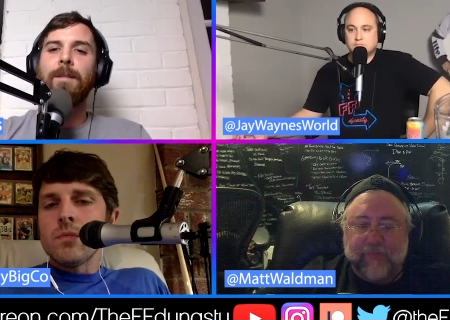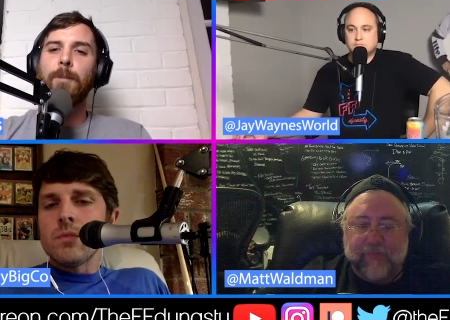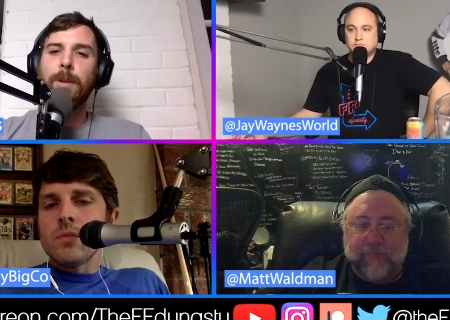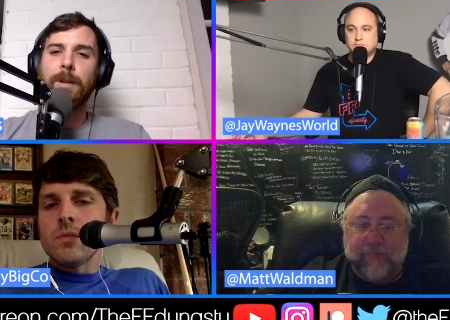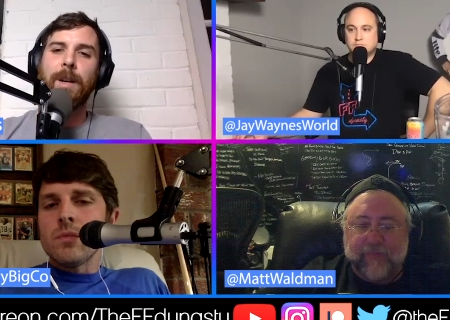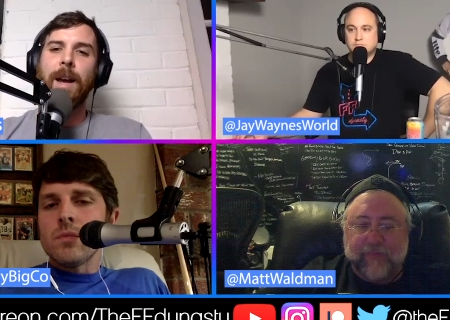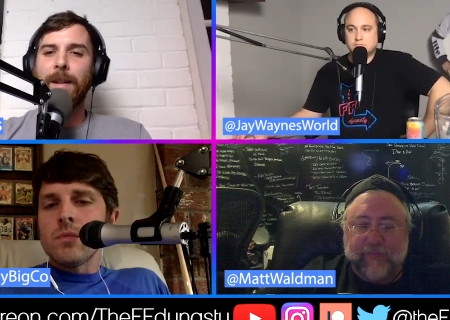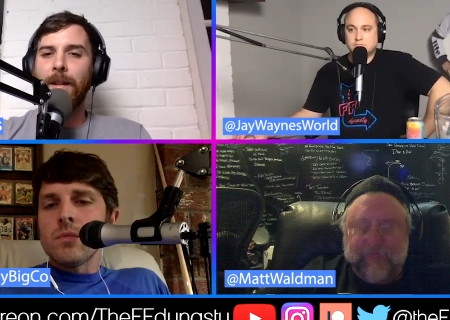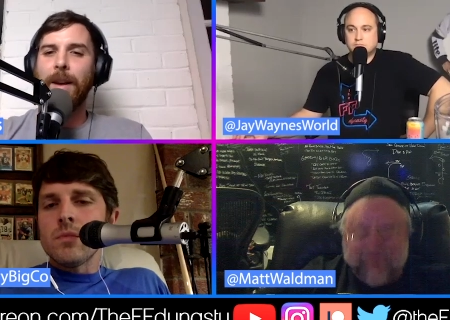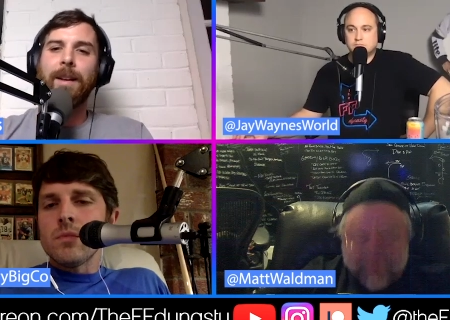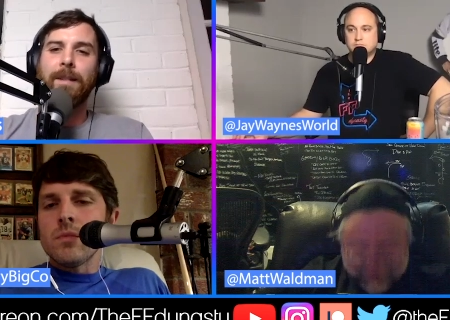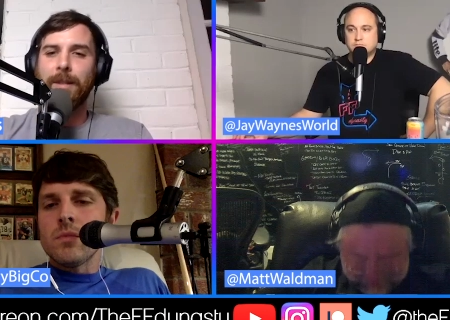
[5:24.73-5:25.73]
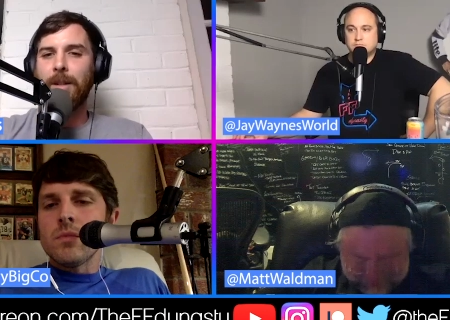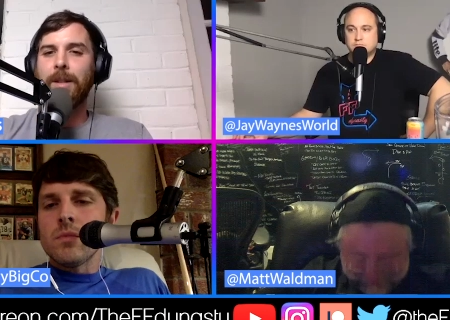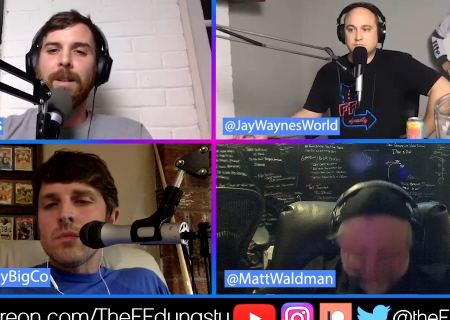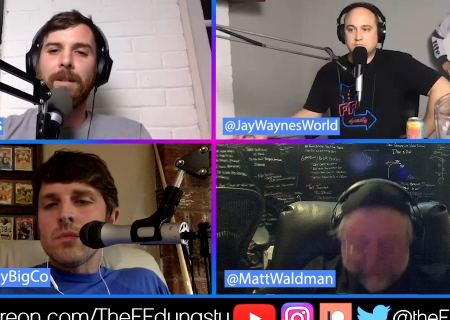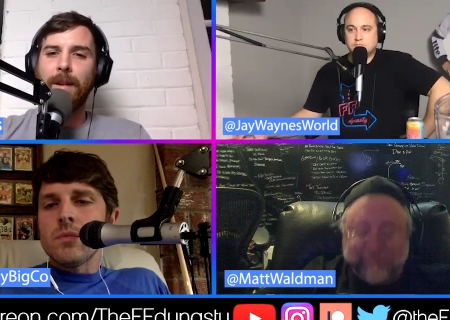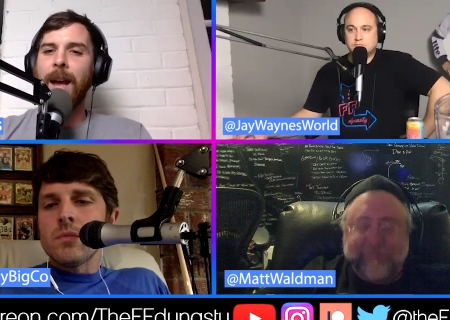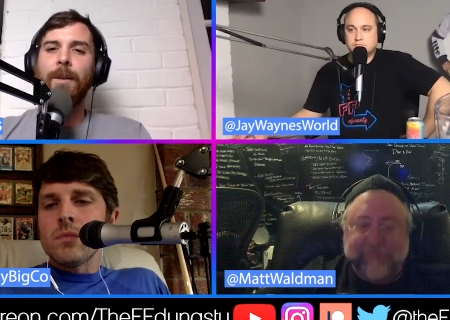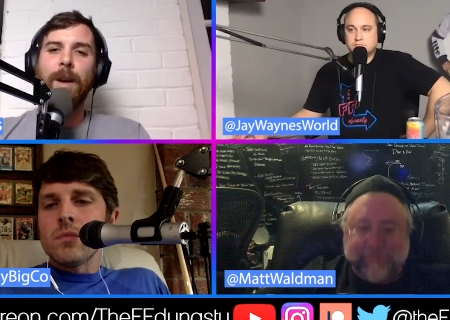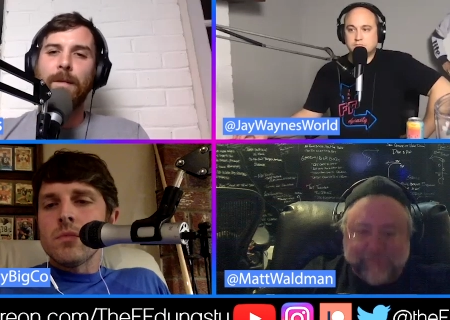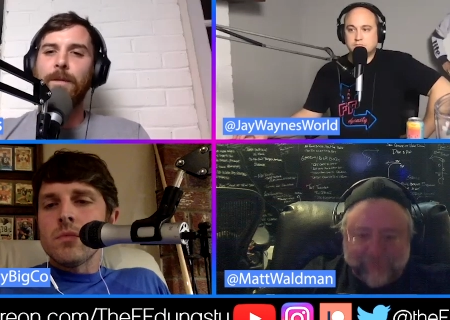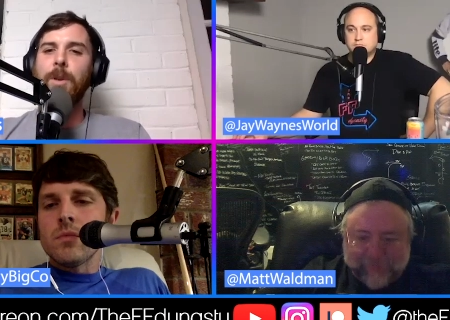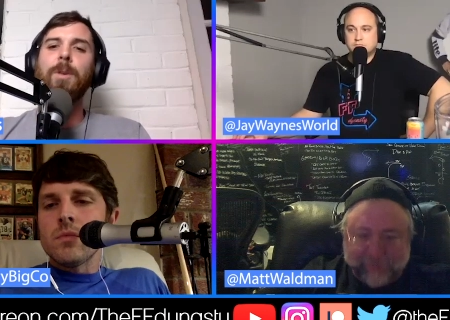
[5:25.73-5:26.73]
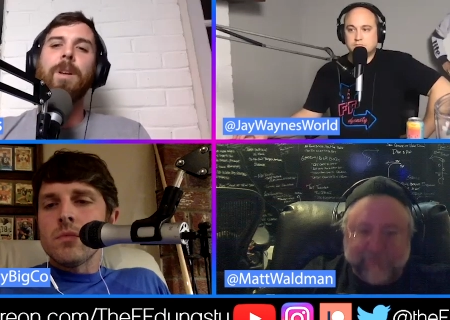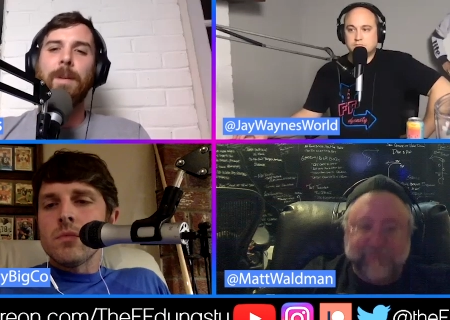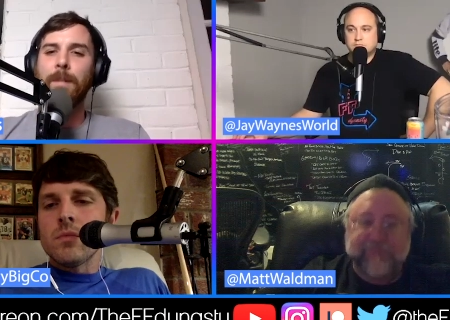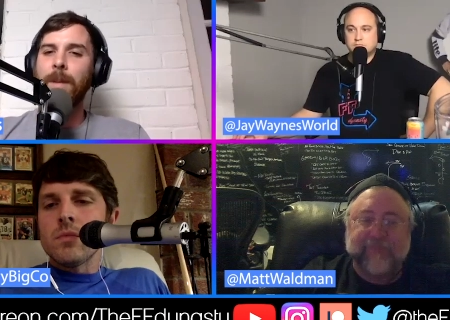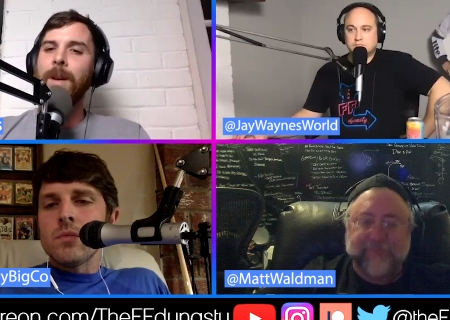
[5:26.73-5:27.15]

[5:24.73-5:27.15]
Speaker 1: was kind of like just how I viewed him.